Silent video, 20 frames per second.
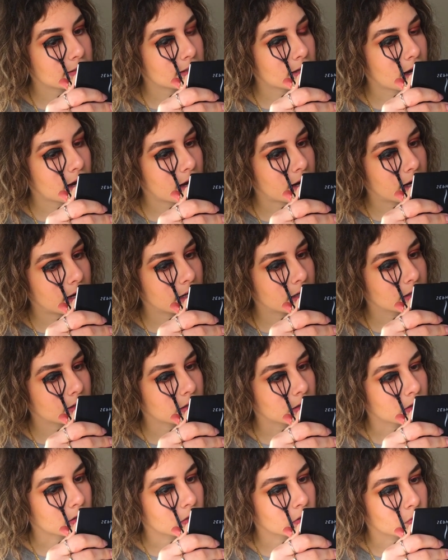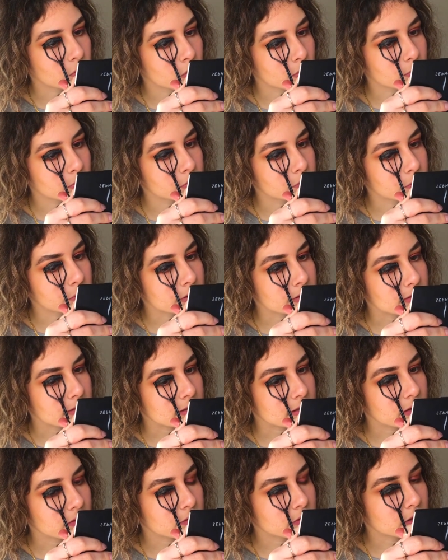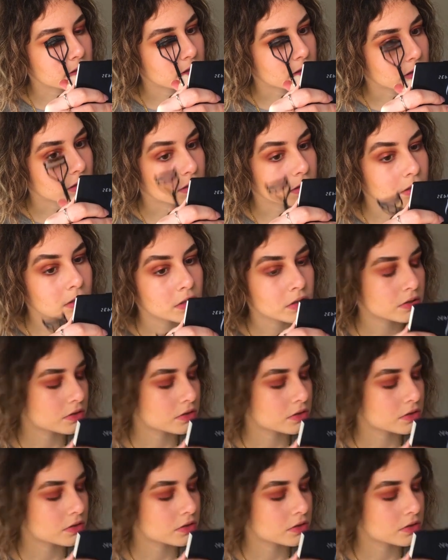the high-end and the normal ones and everything.